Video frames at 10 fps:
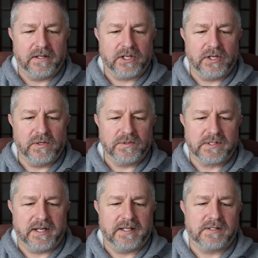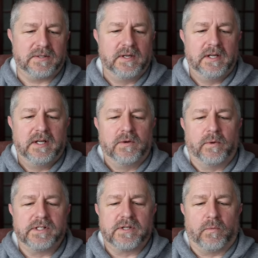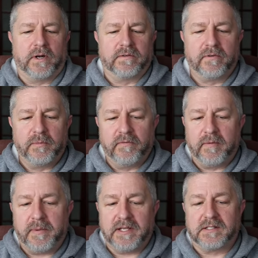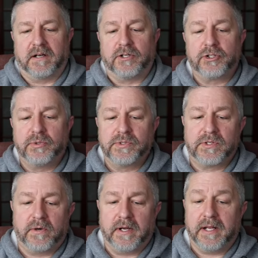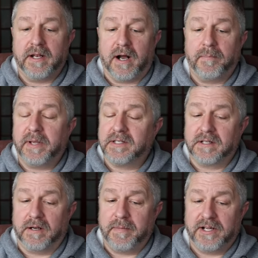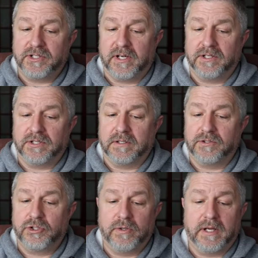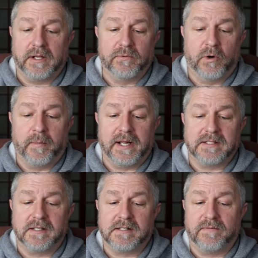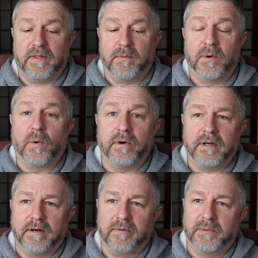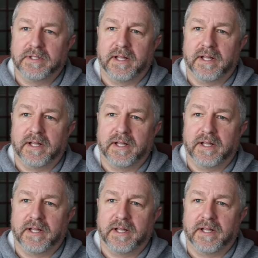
the queue says, what is a wonderful movie based on a true story and not based on imagination? Shooting and romance as if they were ordinary real